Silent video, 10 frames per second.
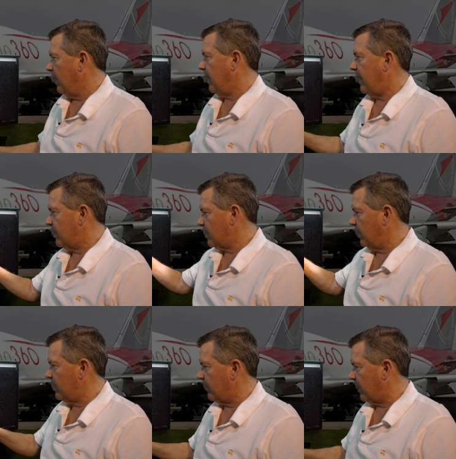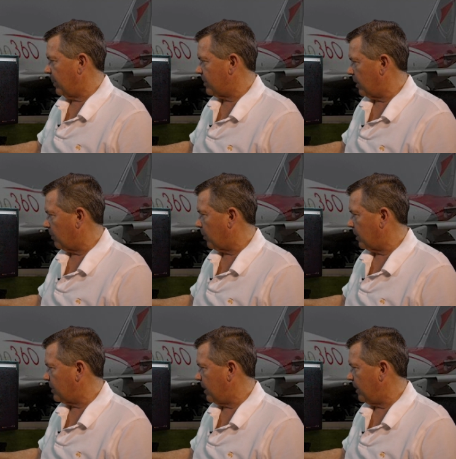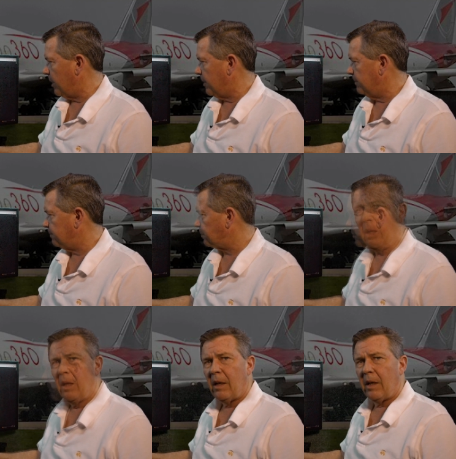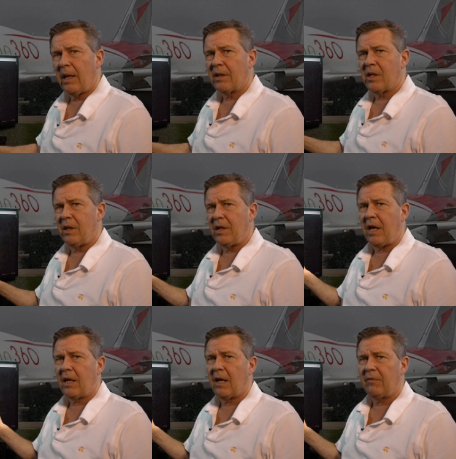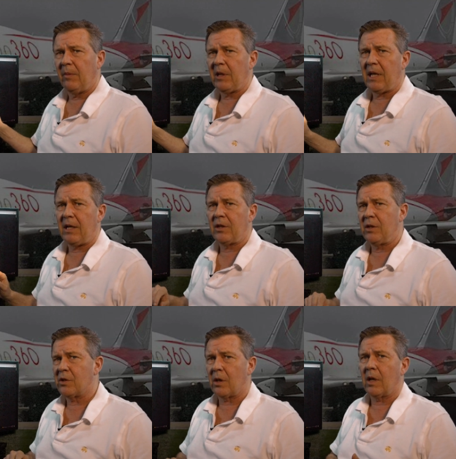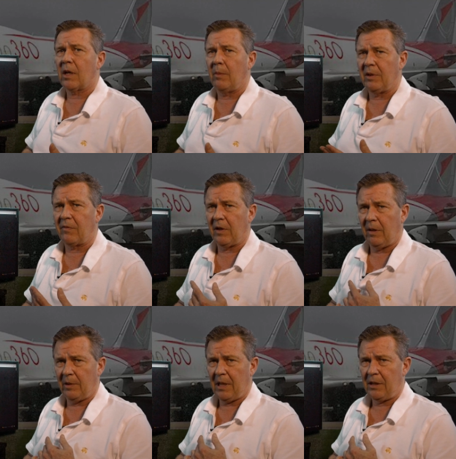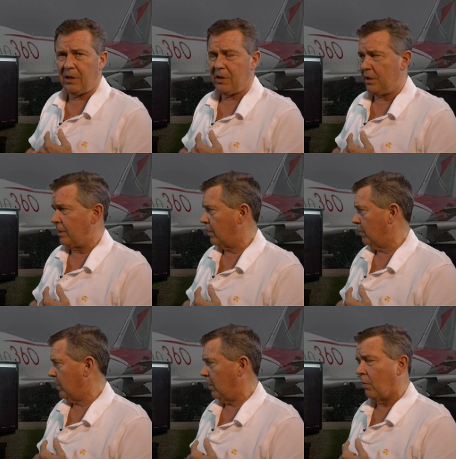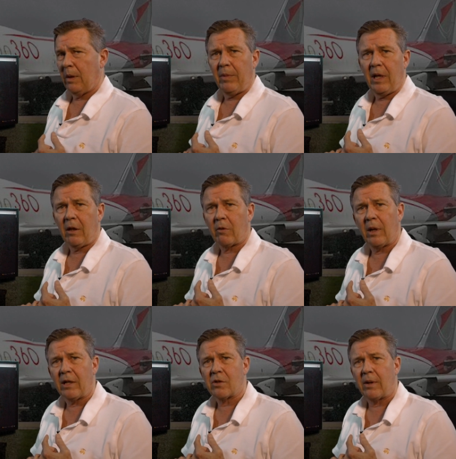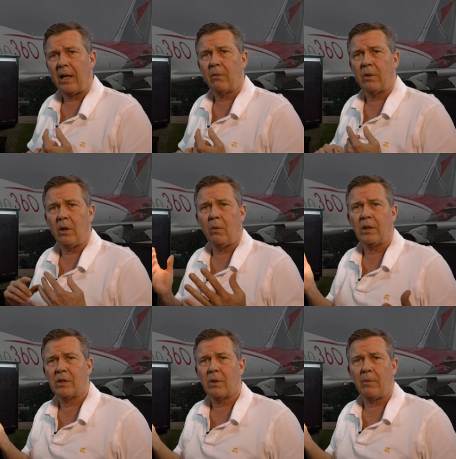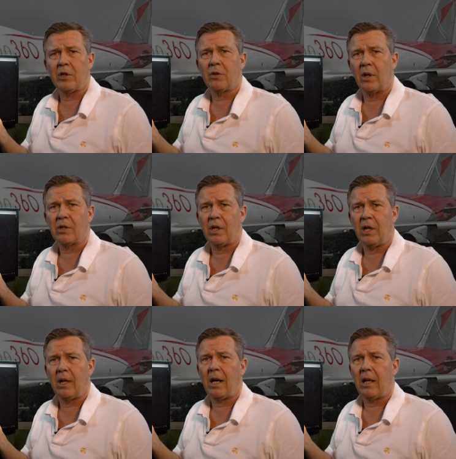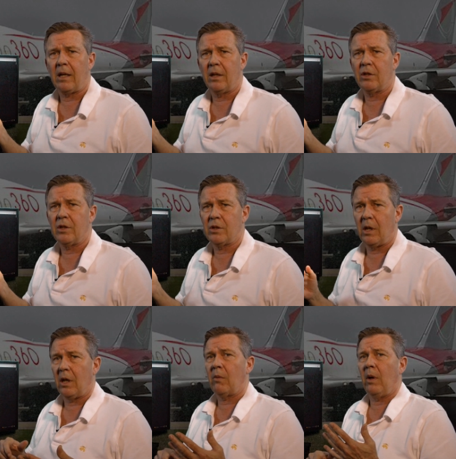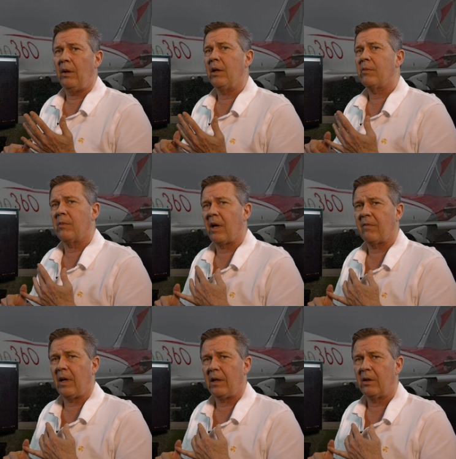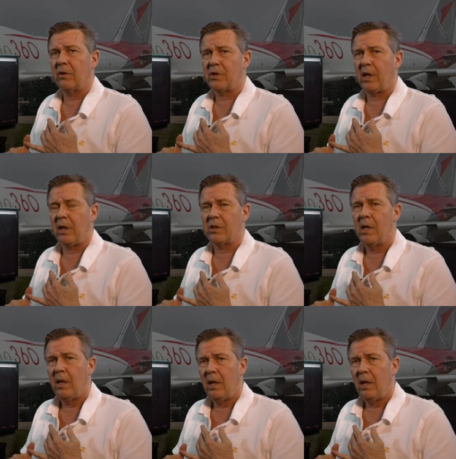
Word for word: it has all these various airports in here it gets into takeoff limitations. There are a couple of different limitations in here. You know, one being thrust, right? You know, what's how much thrust can you get out of the engines? Another one that you might find interesting is